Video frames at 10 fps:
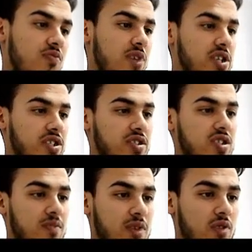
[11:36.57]
Ask your
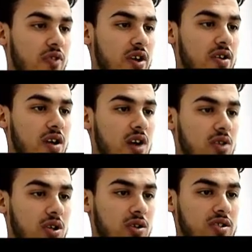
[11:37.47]
patients about
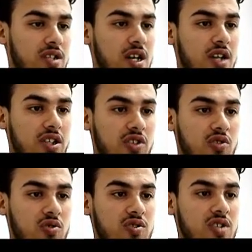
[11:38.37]
their outlooks,
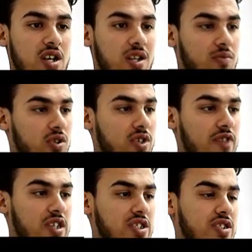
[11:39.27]
attitudes,
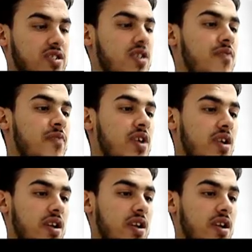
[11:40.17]
and motivation.